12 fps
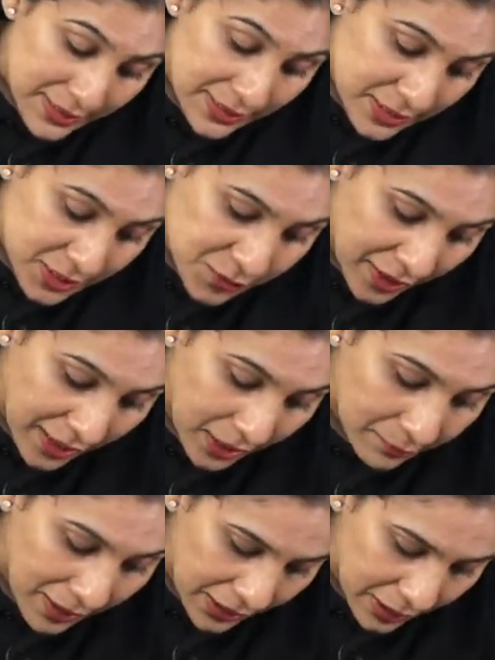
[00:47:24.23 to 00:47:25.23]
This is
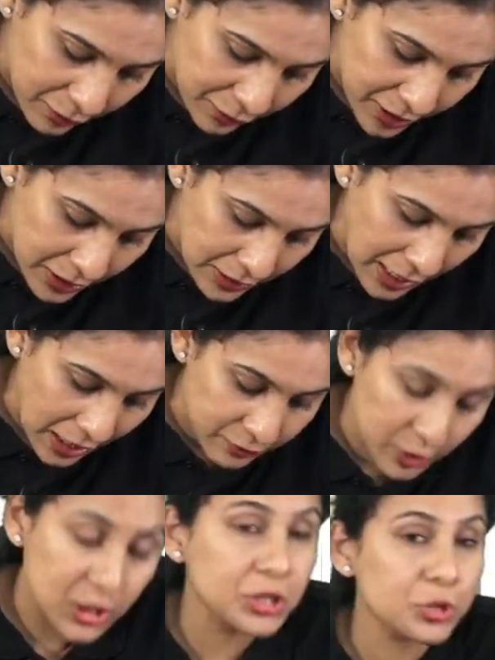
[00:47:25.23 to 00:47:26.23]
where my inferior
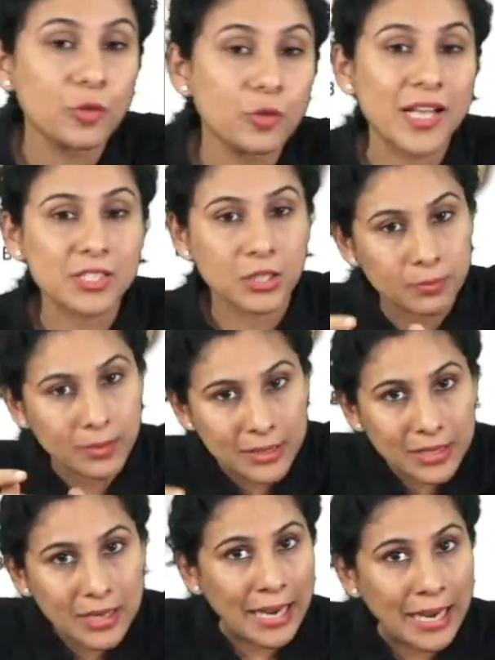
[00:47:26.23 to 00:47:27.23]
alveolar neurovascular
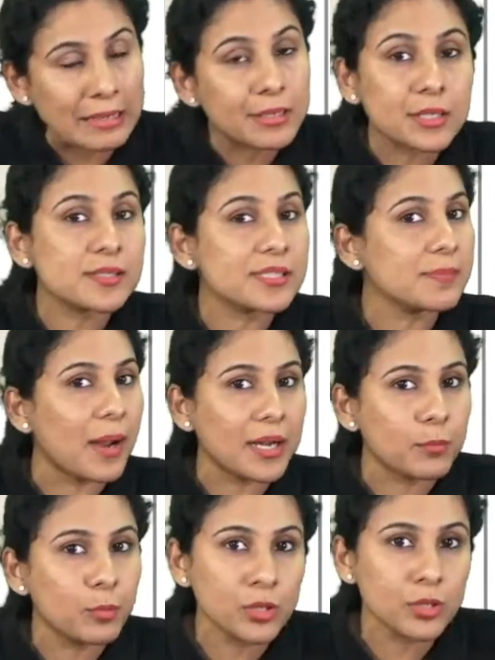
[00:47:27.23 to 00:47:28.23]
bundle enters the
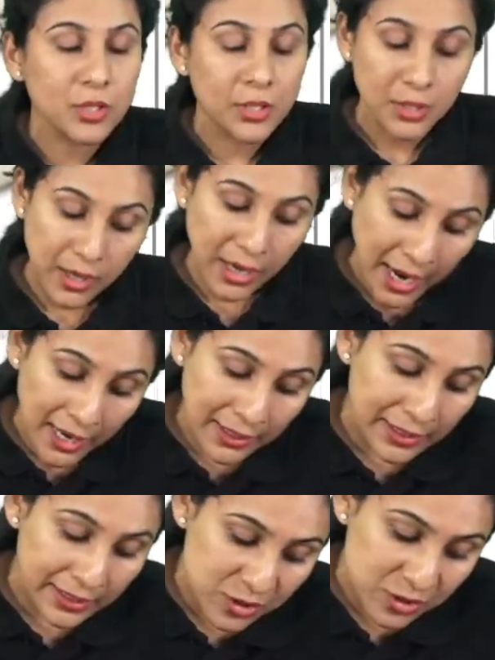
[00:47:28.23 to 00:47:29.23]
mandible,
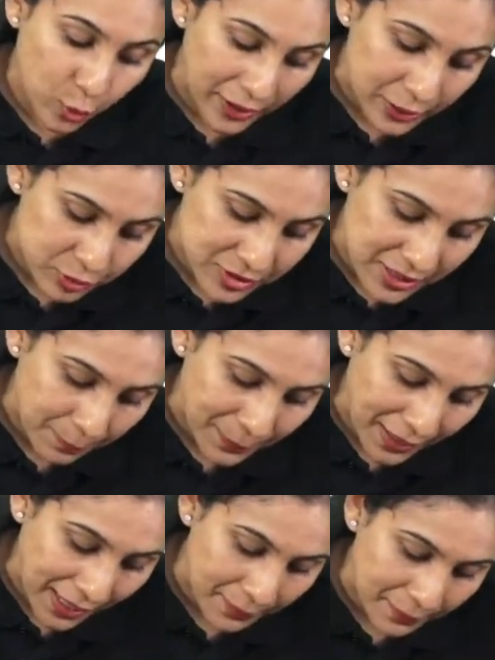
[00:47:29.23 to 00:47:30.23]
and it is going to
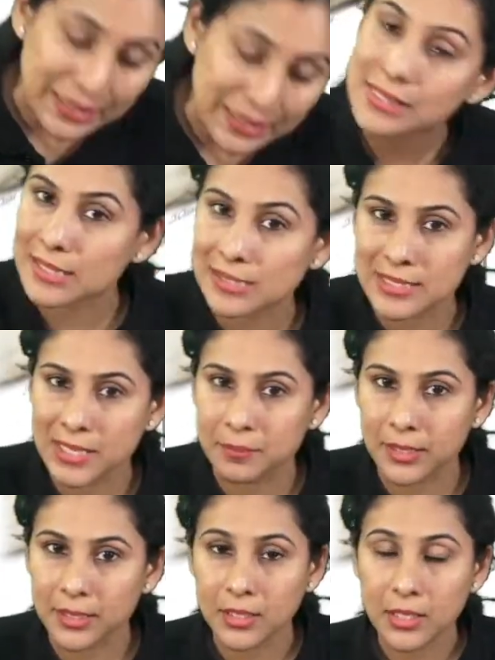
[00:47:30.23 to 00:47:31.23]
supply my distal
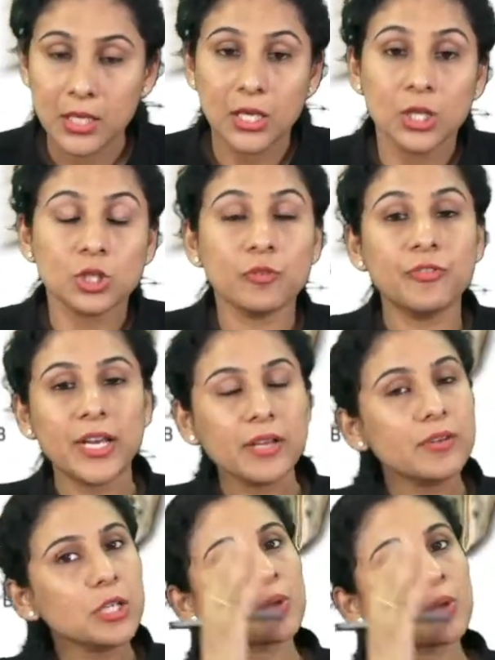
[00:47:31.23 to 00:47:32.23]
segment. Now,
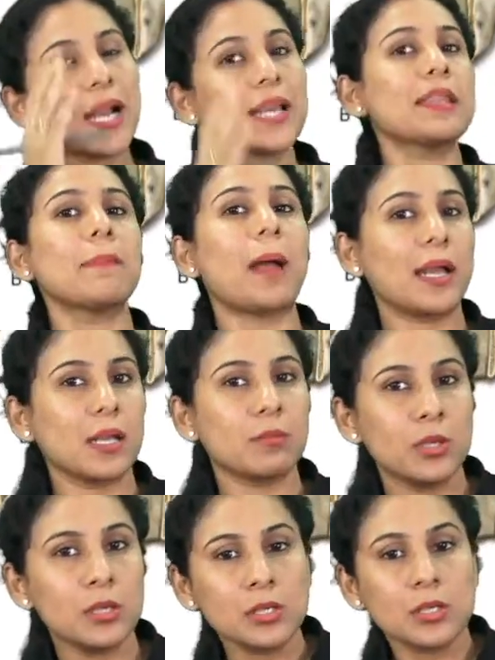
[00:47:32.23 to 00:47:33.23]
whenever you cut the
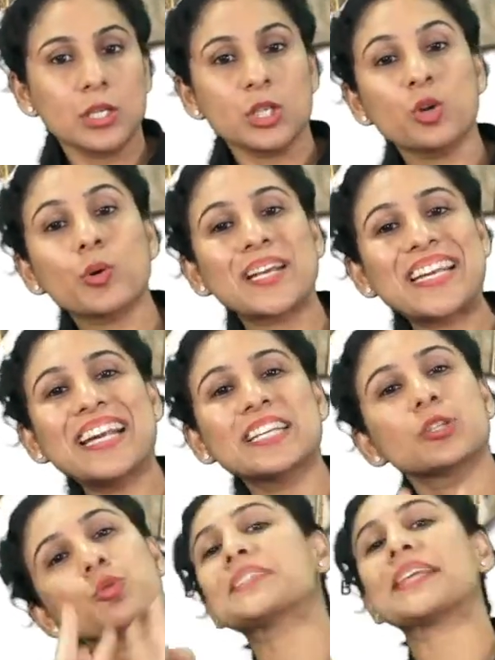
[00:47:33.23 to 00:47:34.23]
mandible, you
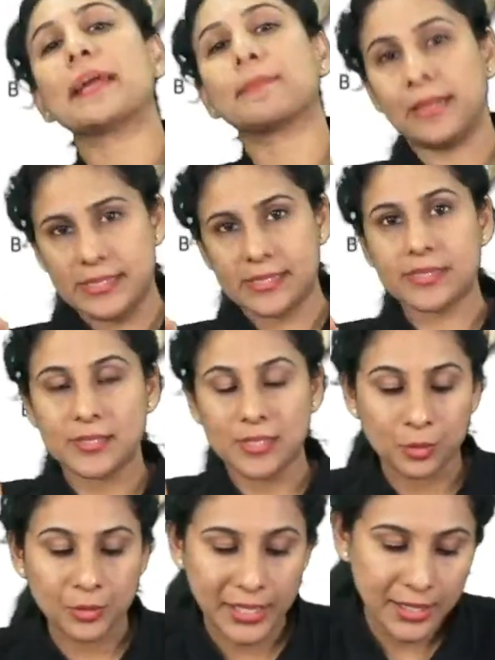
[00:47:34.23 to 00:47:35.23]
create two segments.
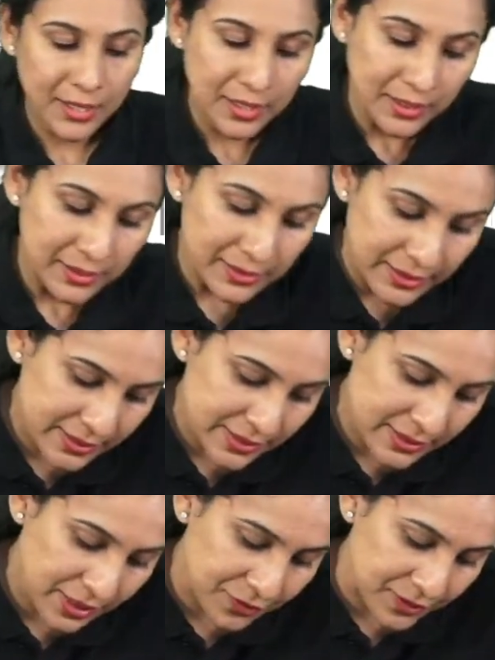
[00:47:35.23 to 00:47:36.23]
Okay, this
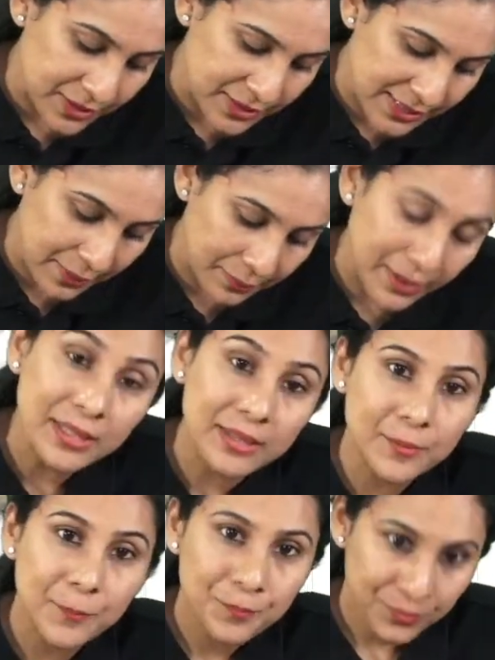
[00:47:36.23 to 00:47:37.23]
is the first
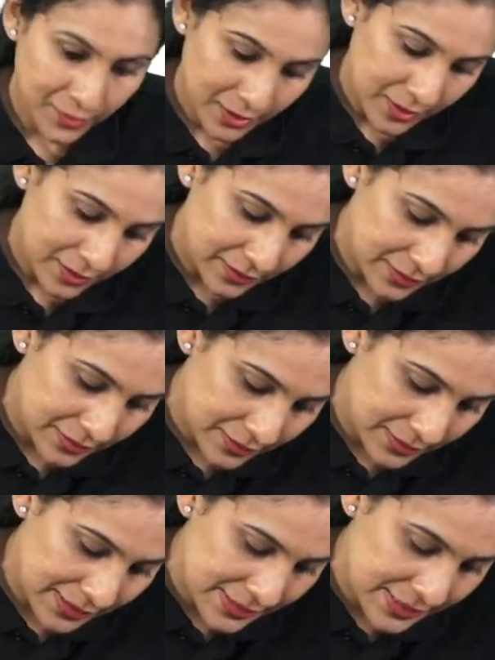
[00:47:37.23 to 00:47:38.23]
segment.
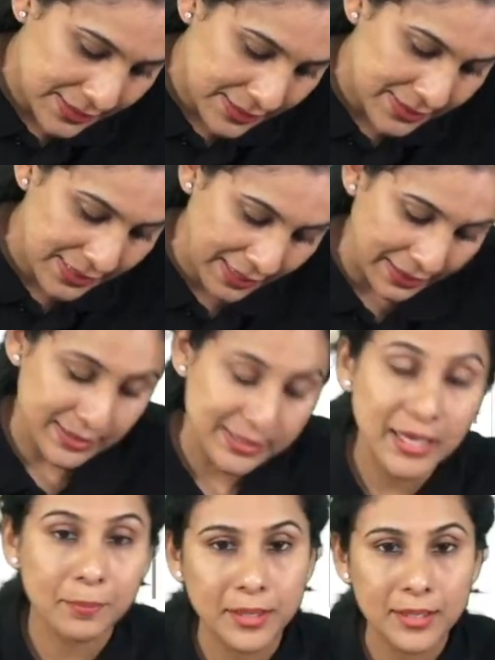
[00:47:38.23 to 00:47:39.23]
This is the second
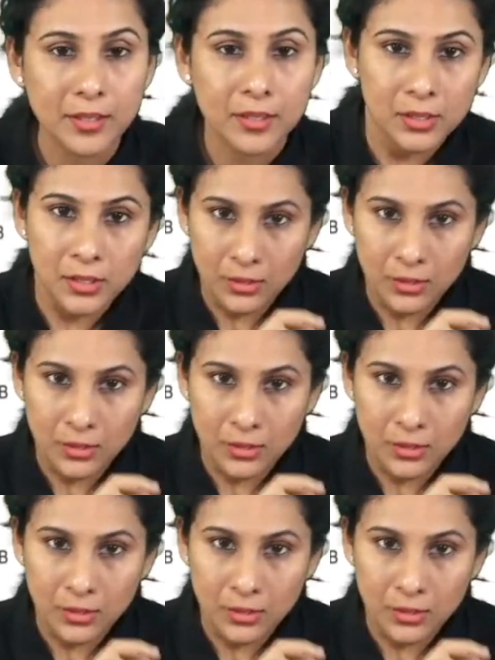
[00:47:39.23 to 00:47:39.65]
segment.